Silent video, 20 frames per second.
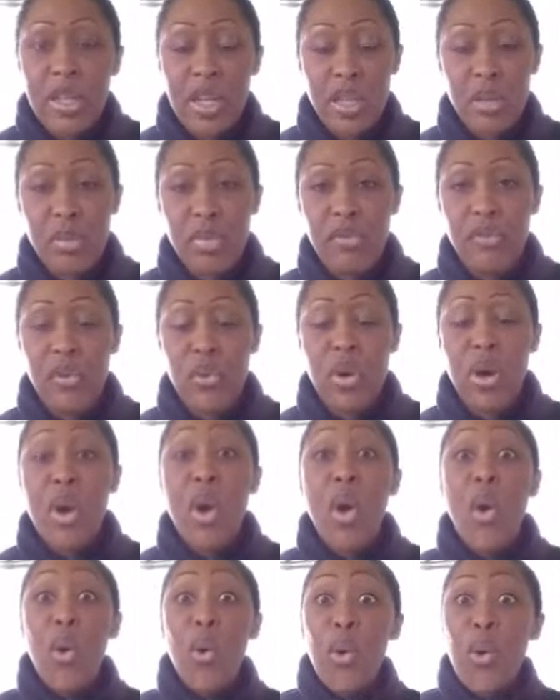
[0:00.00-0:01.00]
together before.
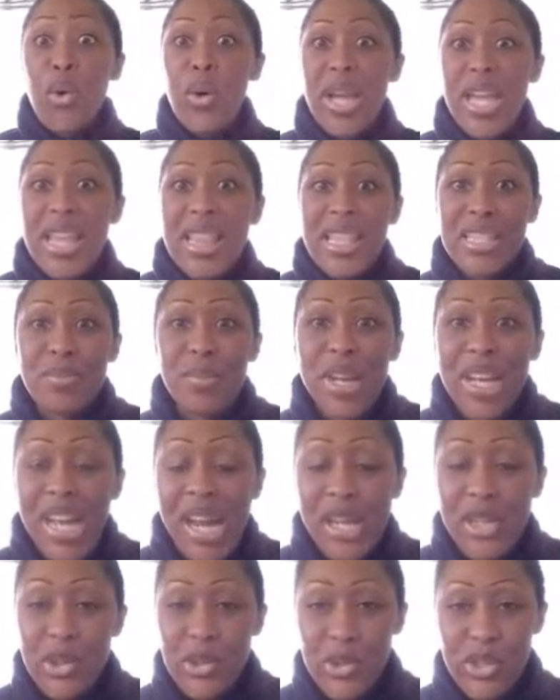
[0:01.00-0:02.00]
Ooh, and this money
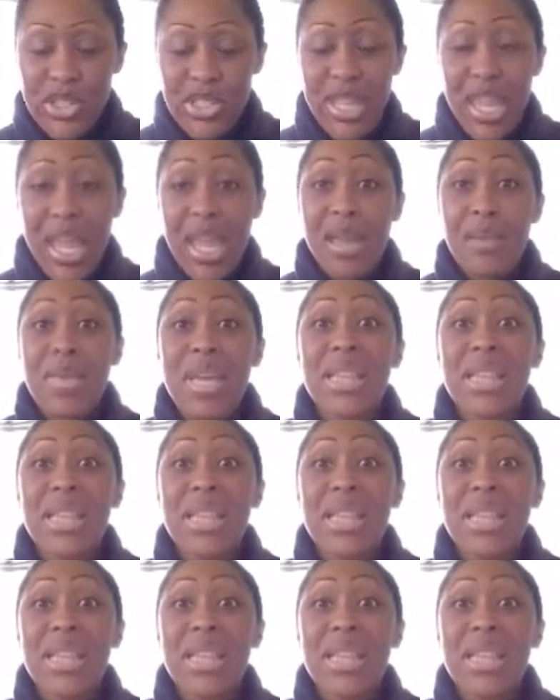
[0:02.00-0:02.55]
angel just came.